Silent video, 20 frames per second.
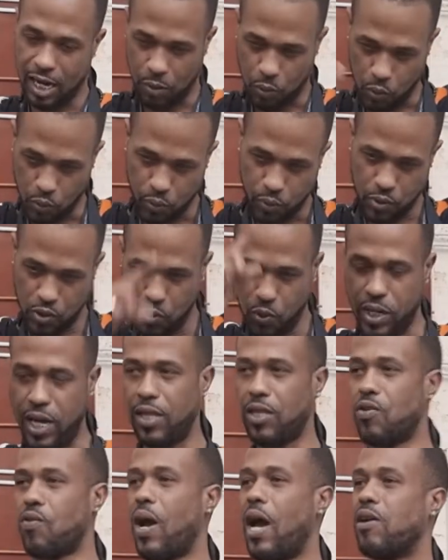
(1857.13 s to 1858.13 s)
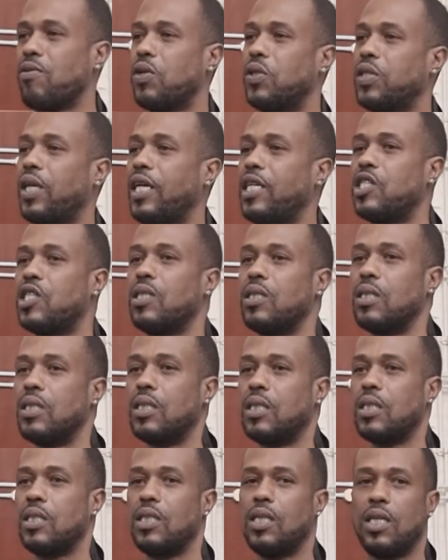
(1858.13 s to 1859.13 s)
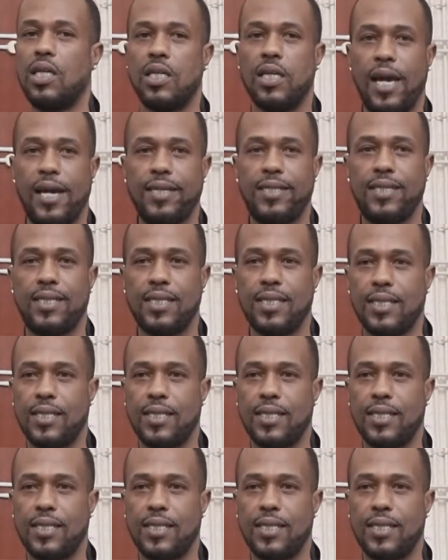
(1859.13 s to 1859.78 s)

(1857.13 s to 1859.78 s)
And you'll get the right rotation. Yes?